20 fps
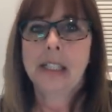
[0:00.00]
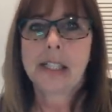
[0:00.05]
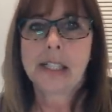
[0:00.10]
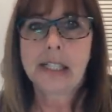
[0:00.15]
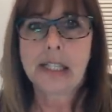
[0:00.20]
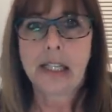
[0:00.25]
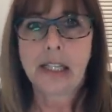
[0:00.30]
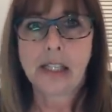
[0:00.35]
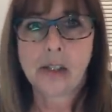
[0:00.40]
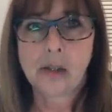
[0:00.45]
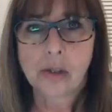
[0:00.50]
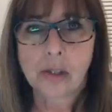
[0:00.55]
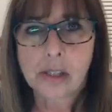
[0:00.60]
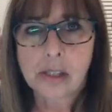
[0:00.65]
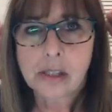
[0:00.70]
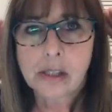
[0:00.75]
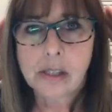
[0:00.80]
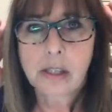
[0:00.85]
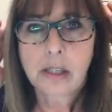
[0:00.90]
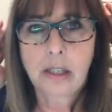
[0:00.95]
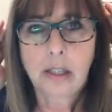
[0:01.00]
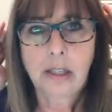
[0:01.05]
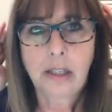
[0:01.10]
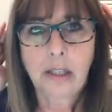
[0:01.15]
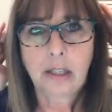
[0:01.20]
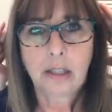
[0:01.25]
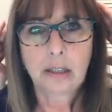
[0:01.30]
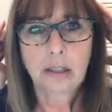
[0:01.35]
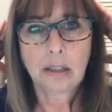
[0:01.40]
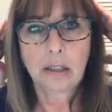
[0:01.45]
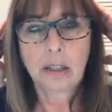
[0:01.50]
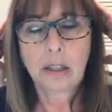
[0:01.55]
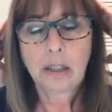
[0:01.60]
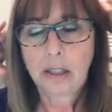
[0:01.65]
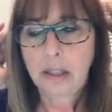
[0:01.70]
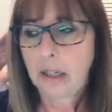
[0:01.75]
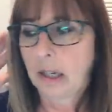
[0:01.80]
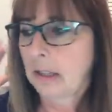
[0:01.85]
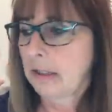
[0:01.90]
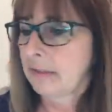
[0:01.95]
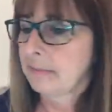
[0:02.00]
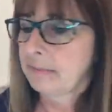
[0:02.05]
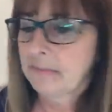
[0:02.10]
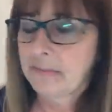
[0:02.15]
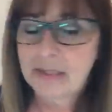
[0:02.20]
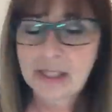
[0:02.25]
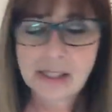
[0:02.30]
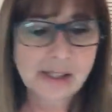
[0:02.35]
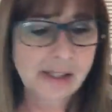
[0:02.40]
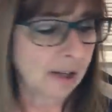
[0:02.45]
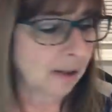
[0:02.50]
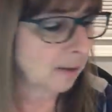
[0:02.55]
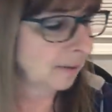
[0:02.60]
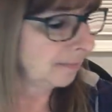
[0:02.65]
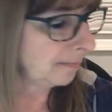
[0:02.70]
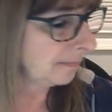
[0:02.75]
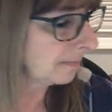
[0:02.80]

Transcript: it's dangerous in here. Yeah. So,